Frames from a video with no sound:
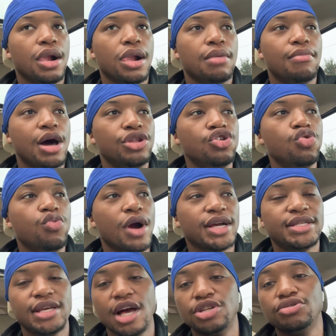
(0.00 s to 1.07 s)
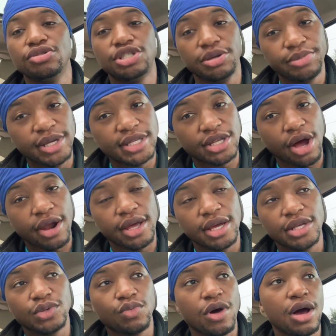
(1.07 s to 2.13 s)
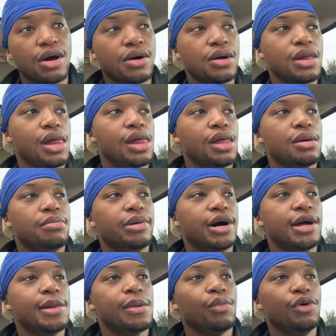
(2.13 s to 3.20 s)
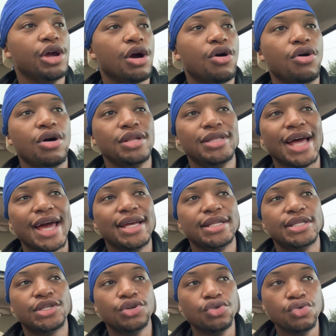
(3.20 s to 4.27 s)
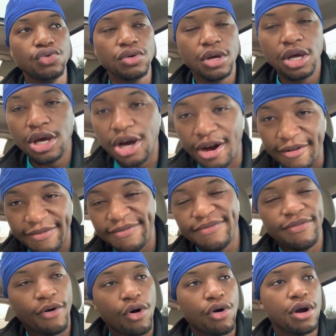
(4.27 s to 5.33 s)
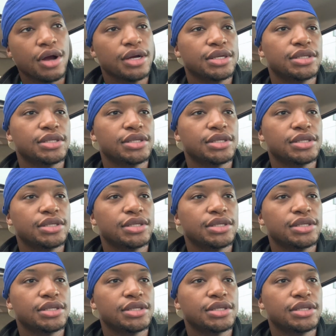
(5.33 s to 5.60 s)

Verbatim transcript: My new work schedule should be starting as well, but we are on night 2 of 4.